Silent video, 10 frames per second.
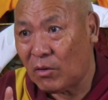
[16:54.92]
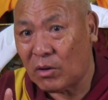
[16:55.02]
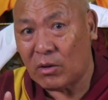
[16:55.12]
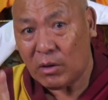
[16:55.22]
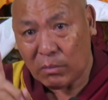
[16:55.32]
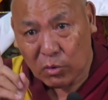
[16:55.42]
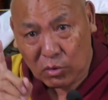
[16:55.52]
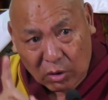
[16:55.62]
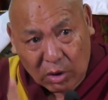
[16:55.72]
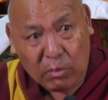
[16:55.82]
you're, if you
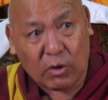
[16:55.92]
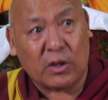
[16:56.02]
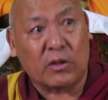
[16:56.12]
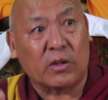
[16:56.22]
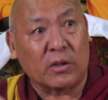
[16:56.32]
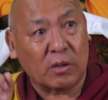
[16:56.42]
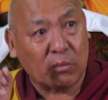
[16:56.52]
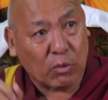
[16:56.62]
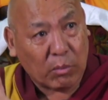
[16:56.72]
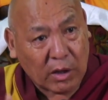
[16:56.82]
talk about these things,
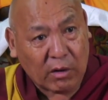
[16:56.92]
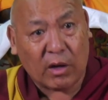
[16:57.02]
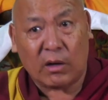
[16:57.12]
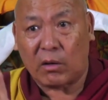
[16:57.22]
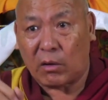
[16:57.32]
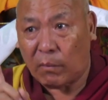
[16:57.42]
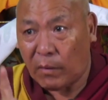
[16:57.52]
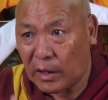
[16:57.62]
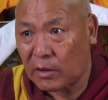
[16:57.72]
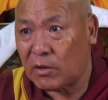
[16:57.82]
if you meditate and
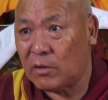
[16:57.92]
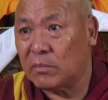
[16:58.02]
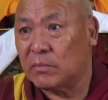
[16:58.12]
reflect,